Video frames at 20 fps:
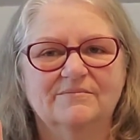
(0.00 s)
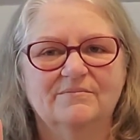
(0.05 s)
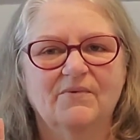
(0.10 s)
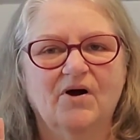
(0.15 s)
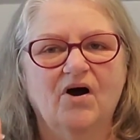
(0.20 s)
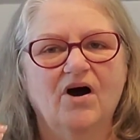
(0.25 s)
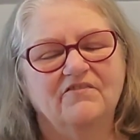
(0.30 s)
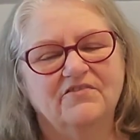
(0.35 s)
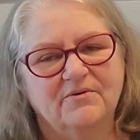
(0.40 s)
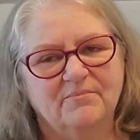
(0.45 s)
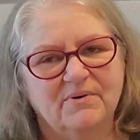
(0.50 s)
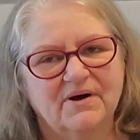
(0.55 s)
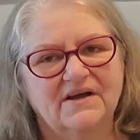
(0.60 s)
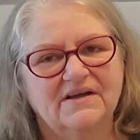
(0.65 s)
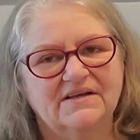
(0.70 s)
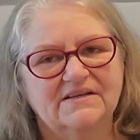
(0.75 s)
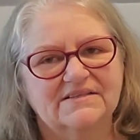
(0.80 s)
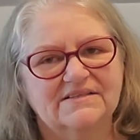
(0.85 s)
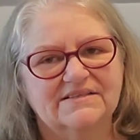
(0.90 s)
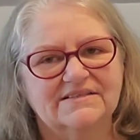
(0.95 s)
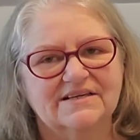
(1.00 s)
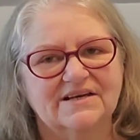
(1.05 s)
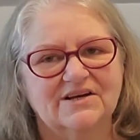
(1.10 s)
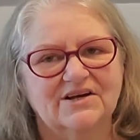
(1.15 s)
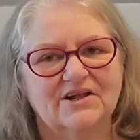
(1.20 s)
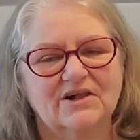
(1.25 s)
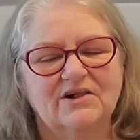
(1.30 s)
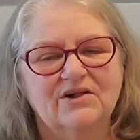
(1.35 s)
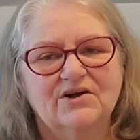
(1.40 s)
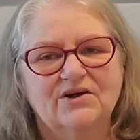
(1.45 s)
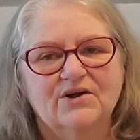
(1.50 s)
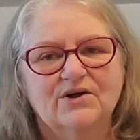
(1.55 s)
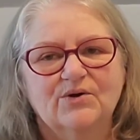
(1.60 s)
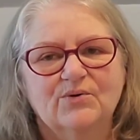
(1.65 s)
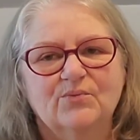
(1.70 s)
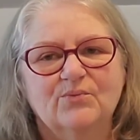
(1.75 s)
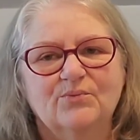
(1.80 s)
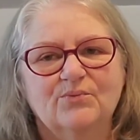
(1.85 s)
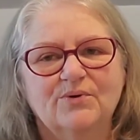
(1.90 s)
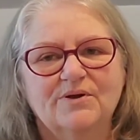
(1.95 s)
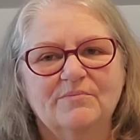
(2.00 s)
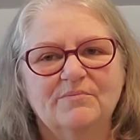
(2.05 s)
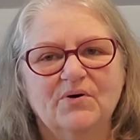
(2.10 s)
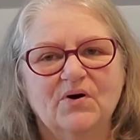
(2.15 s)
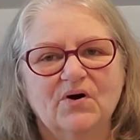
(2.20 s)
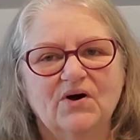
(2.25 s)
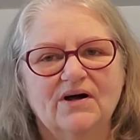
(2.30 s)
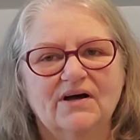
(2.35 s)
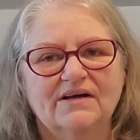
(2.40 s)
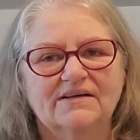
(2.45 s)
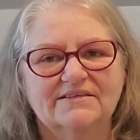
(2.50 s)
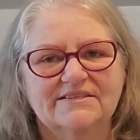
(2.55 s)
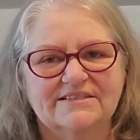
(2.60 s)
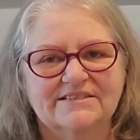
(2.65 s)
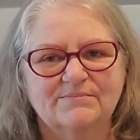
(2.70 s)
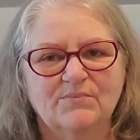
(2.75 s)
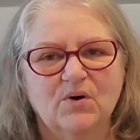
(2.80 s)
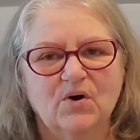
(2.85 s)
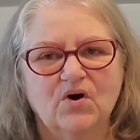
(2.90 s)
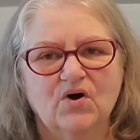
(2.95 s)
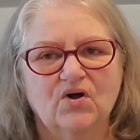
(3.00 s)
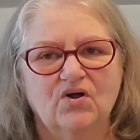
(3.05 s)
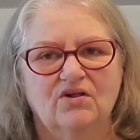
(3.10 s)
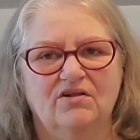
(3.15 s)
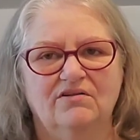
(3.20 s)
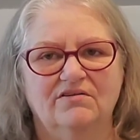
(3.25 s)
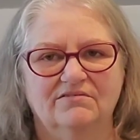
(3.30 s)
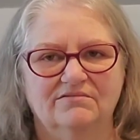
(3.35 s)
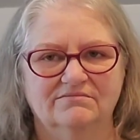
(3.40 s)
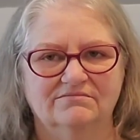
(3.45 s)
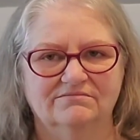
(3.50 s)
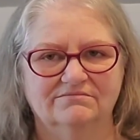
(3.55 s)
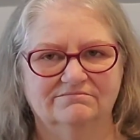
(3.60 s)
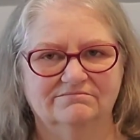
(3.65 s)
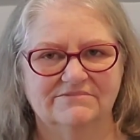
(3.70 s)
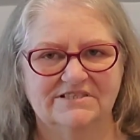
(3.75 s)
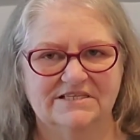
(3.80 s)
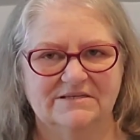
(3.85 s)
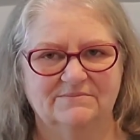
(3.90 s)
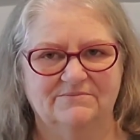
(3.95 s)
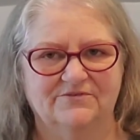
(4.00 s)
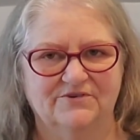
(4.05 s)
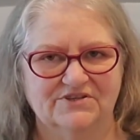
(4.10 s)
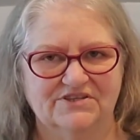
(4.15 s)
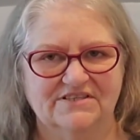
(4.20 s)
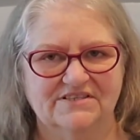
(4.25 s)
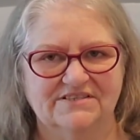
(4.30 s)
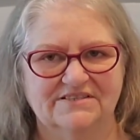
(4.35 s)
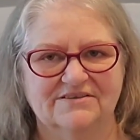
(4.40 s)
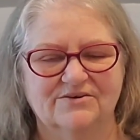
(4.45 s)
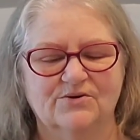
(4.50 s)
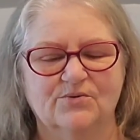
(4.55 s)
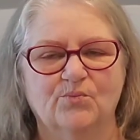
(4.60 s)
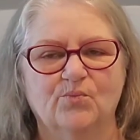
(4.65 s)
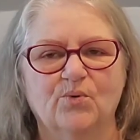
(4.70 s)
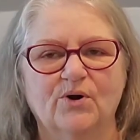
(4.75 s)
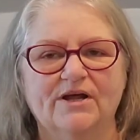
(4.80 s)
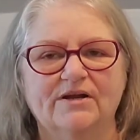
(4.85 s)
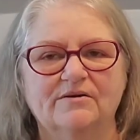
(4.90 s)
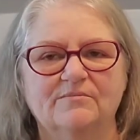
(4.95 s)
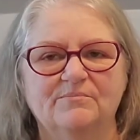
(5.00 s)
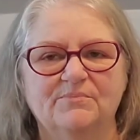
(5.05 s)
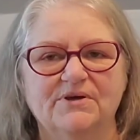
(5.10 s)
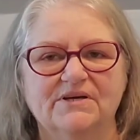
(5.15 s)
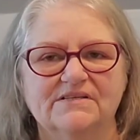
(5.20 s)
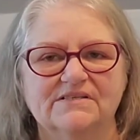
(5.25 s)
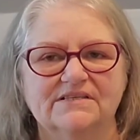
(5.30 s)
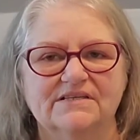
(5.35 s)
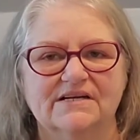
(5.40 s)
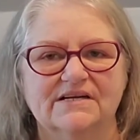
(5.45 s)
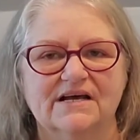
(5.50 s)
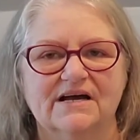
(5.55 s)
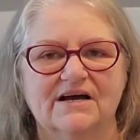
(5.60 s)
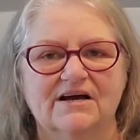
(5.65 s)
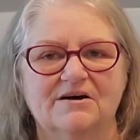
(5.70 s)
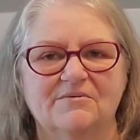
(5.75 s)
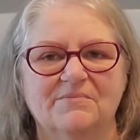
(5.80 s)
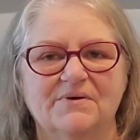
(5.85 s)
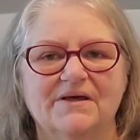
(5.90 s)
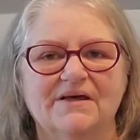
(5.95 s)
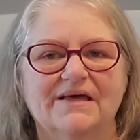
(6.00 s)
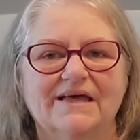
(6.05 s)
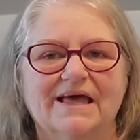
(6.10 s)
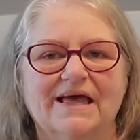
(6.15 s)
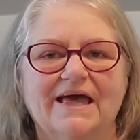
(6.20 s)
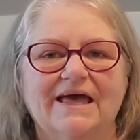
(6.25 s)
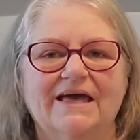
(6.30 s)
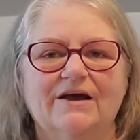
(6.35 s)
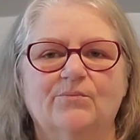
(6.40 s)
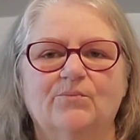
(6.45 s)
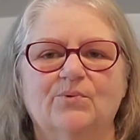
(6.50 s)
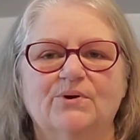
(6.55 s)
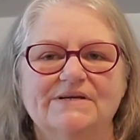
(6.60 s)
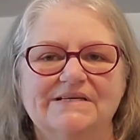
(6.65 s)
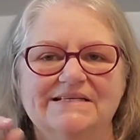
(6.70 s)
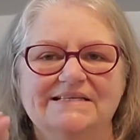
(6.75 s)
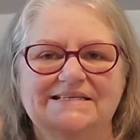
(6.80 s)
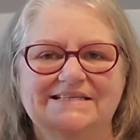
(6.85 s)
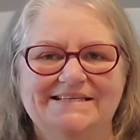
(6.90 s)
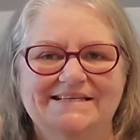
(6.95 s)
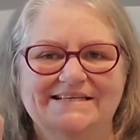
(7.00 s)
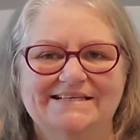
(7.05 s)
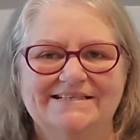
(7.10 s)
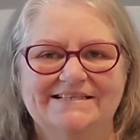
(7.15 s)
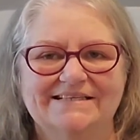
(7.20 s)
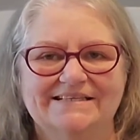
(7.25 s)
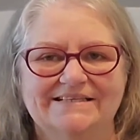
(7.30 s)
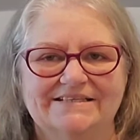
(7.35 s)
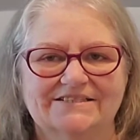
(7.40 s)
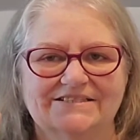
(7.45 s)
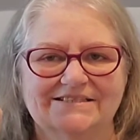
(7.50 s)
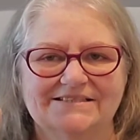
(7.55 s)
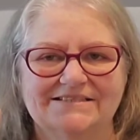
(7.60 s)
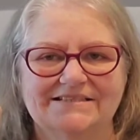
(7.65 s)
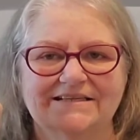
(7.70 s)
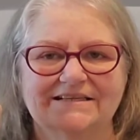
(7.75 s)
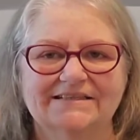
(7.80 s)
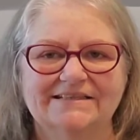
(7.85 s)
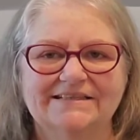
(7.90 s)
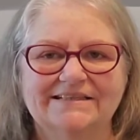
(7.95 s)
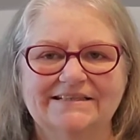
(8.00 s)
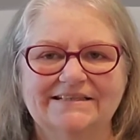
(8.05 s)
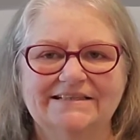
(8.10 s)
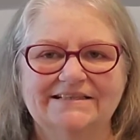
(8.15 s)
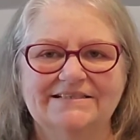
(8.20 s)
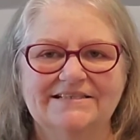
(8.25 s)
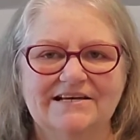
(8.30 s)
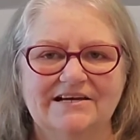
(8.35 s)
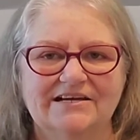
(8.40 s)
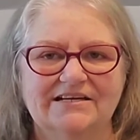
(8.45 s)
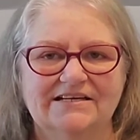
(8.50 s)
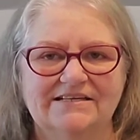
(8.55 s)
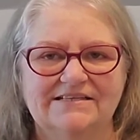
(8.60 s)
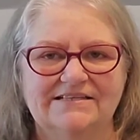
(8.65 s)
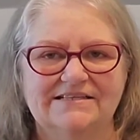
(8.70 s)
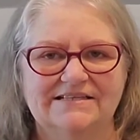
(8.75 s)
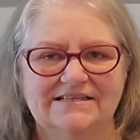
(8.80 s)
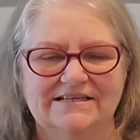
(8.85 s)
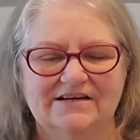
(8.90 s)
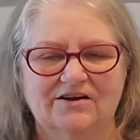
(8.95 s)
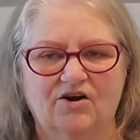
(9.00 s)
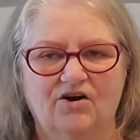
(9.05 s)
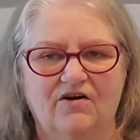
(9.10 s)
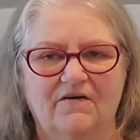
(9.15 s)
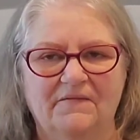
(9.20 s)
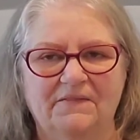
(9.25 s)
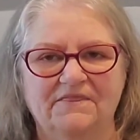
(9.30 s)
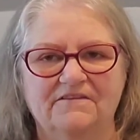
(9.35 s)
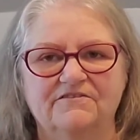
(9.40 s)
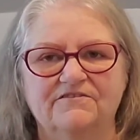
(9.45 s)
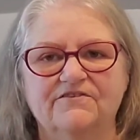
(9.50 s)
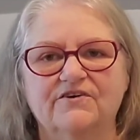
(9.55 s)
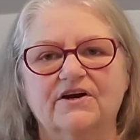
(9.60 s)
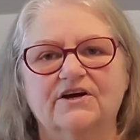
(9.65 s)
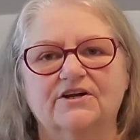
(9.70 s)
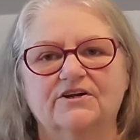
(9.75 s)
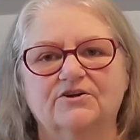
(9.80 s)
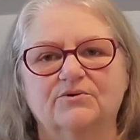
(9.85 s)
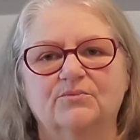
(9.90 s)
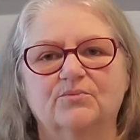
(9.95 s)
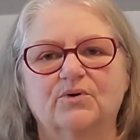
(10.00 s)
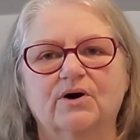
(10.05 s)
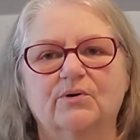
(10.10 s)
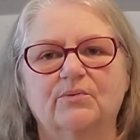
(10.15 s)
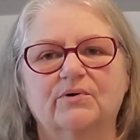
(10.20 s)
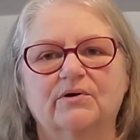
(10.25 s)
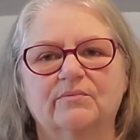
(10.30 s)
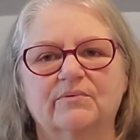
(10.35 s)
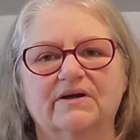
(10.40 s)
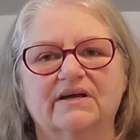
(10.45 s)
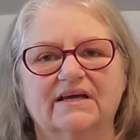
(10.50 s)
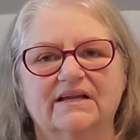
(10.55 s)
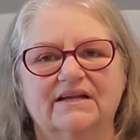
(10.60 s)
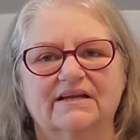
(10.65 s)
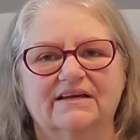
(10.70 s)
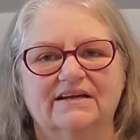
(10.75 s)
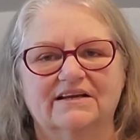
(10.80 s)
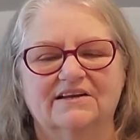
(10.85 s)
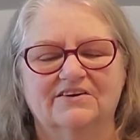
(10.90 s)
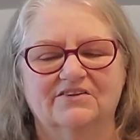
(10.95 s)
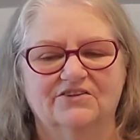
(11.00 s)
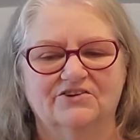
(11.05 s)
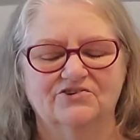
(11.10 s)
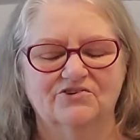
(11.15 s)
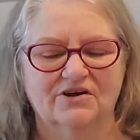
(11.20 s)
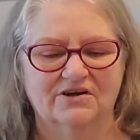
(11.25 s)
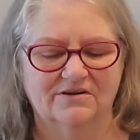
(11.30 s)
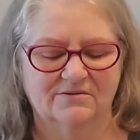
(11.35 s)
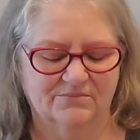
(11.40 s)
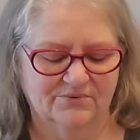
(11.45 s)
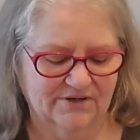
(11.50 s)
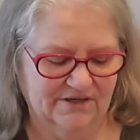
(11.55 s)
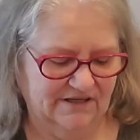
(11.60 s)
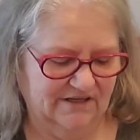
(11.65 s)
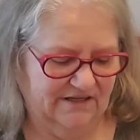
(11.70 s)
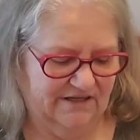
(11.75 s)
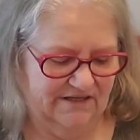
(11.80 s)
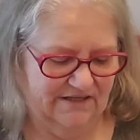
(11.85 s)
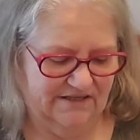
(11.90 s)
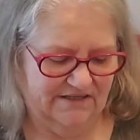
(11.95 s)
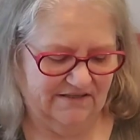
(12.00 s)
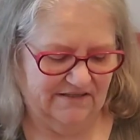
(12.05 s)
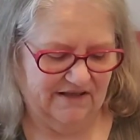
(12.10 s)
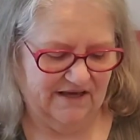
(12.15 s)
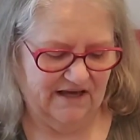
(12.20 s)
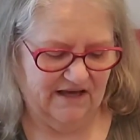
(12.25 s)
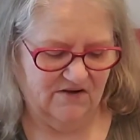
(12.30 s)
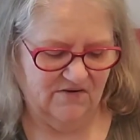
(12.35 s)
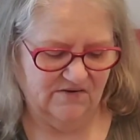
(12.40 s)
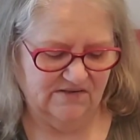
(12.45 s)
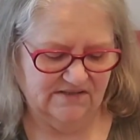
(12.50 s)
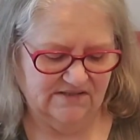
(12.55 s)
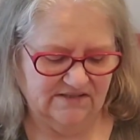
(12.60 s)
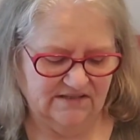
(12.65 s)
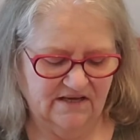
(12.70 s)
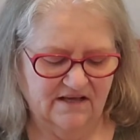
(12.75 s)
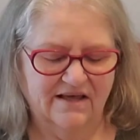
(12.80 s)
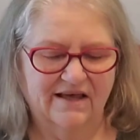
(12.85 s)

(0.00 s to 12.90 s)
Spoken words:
off the buy and sell, we bought a small deep freeze, went and picked it up, and we dinged it, just a little tiny ding on the front while we were getting it out of the truck and bringing it into the house.